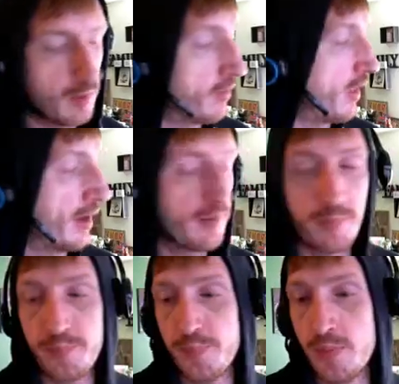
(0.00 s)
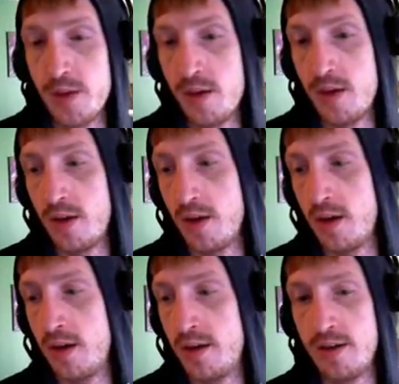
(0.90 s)
about that.
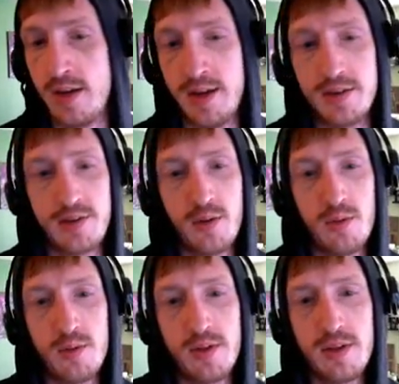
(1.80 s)
And so,